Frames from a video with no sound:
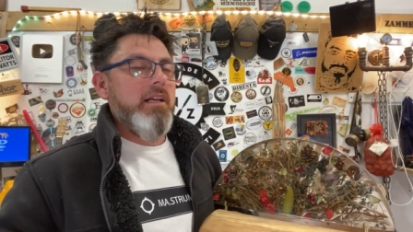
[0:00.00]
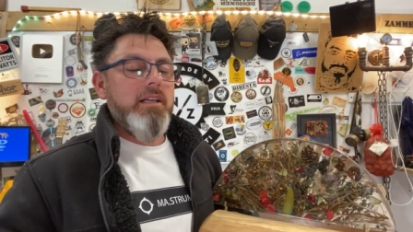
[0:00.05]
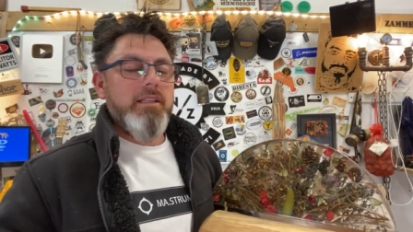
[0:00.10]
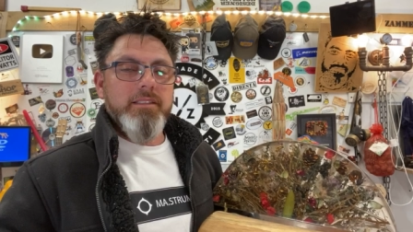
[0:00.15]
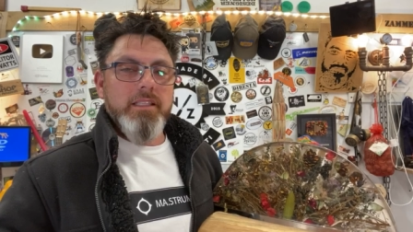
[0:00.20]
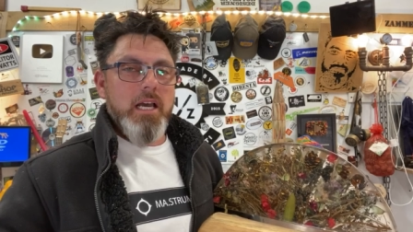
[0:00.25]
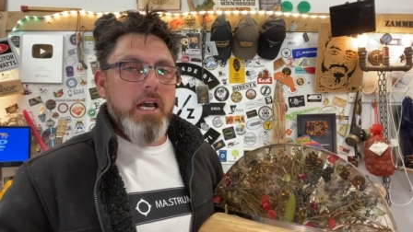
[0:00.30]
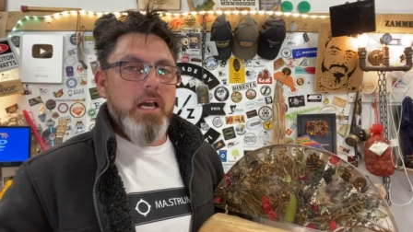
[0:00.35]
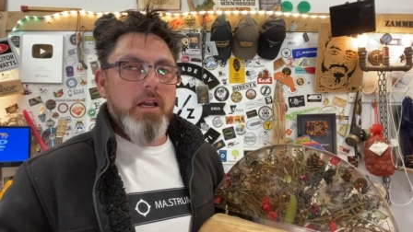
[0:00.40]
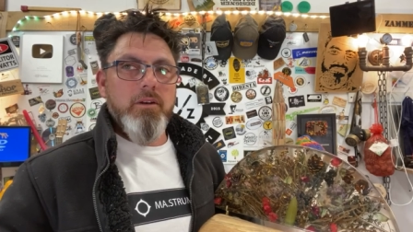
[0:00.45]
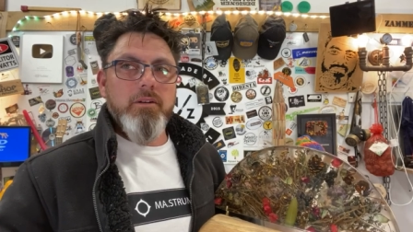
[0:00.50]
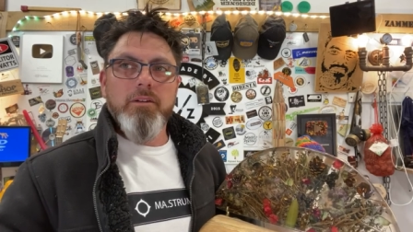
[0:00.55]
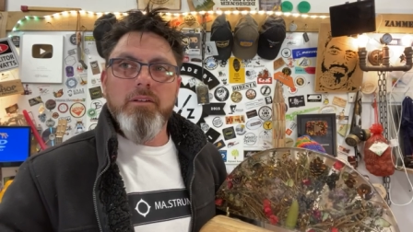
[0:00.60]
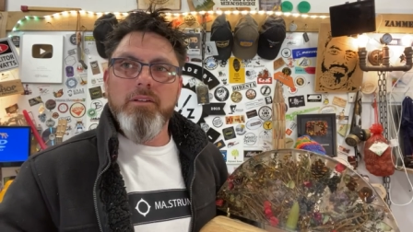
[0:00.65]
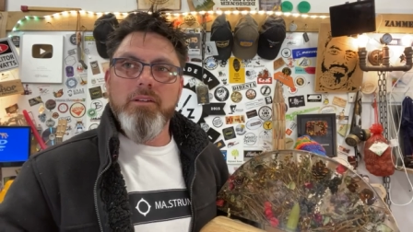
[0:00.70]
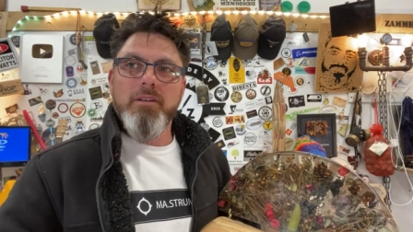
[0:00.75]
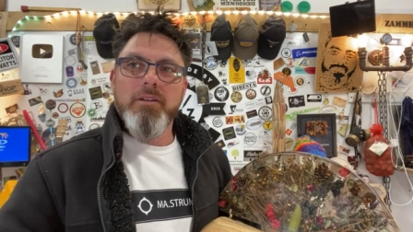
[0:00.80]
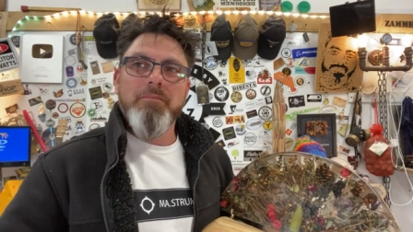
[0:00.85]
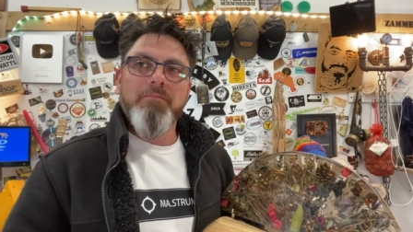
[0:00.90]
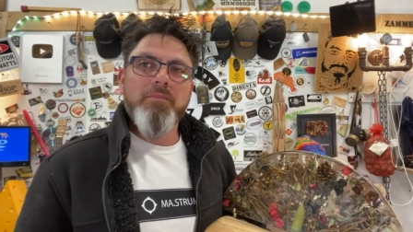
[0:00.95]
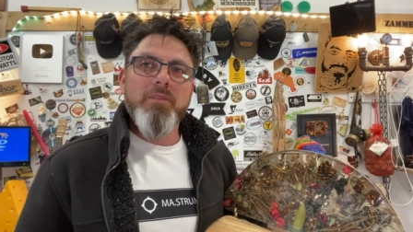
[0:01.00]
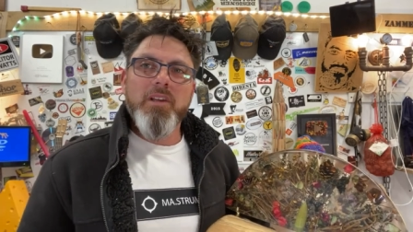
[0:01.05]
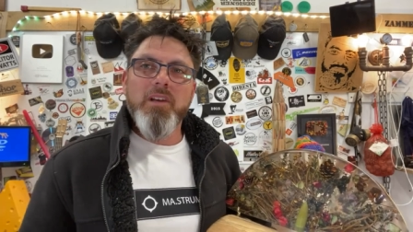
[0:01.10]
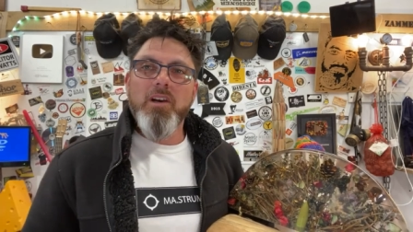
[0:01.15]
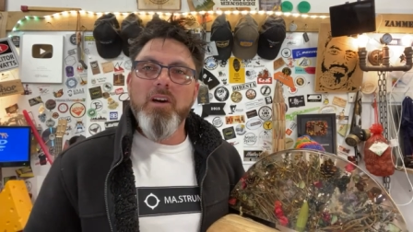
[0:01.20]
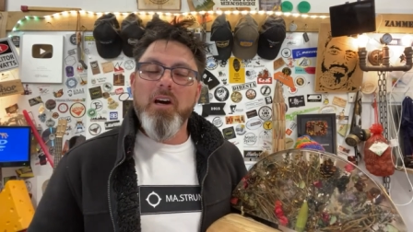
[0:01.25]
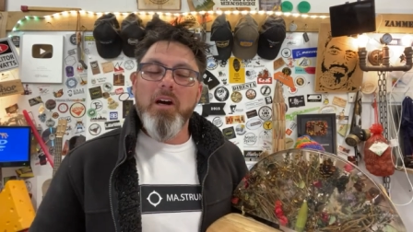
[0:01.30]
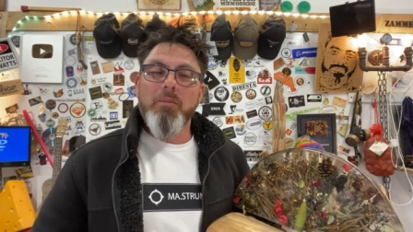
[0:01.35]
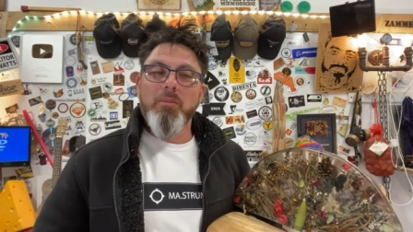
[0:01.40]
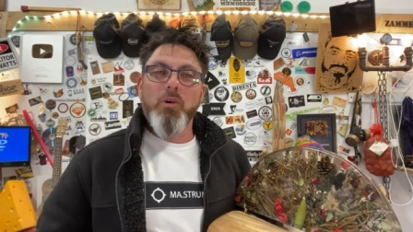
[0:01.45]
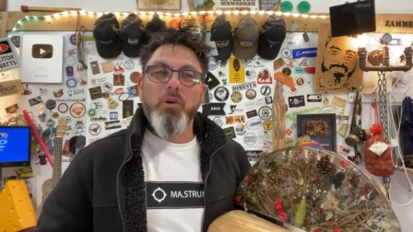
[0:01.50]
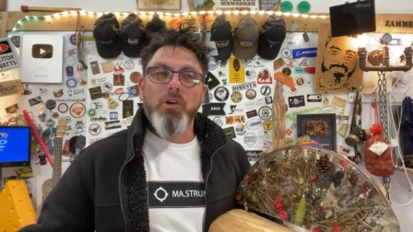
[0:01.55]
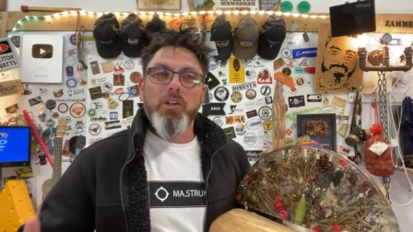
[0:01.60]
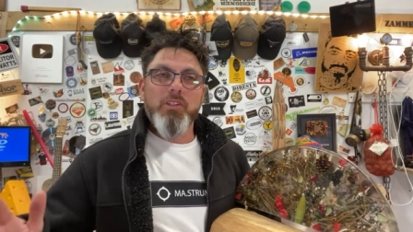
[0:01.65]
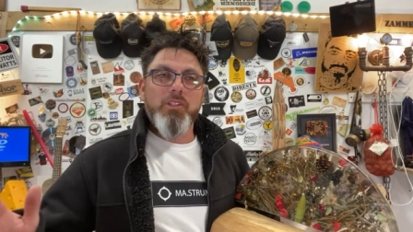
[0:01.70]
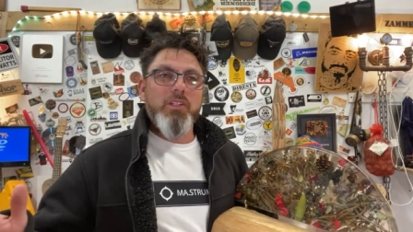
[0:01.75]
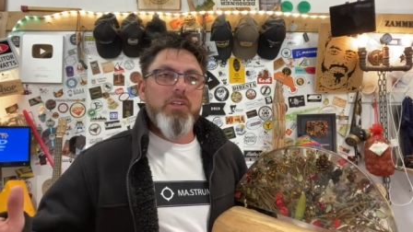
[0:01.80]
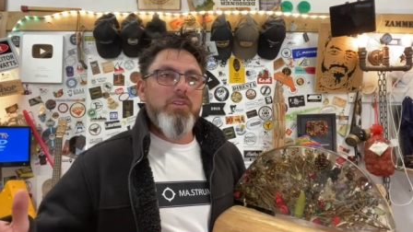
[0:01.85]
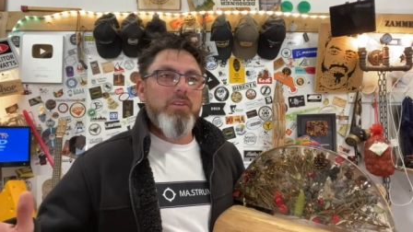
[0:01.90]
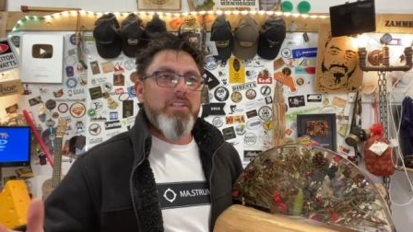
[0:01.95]
no, I'm not going
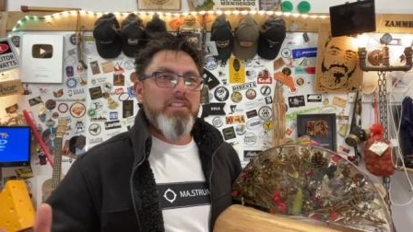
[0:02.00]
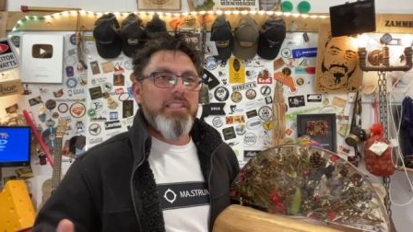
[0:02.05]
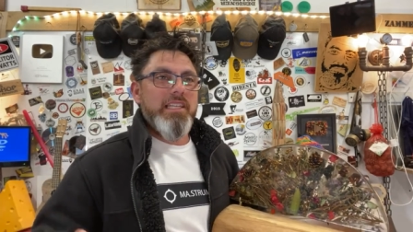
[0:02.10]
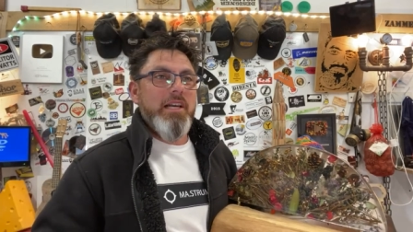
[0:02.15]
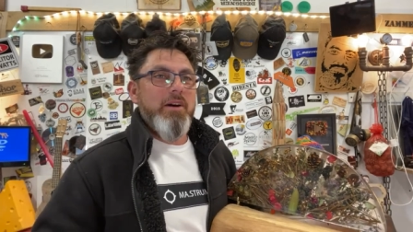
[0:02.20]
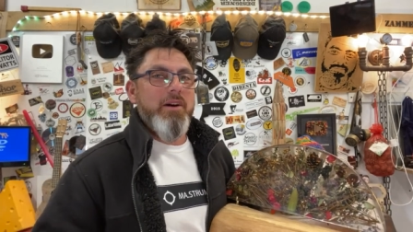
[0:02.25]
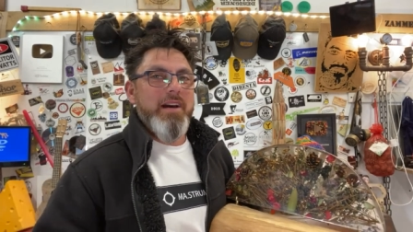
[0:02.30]
to do this now.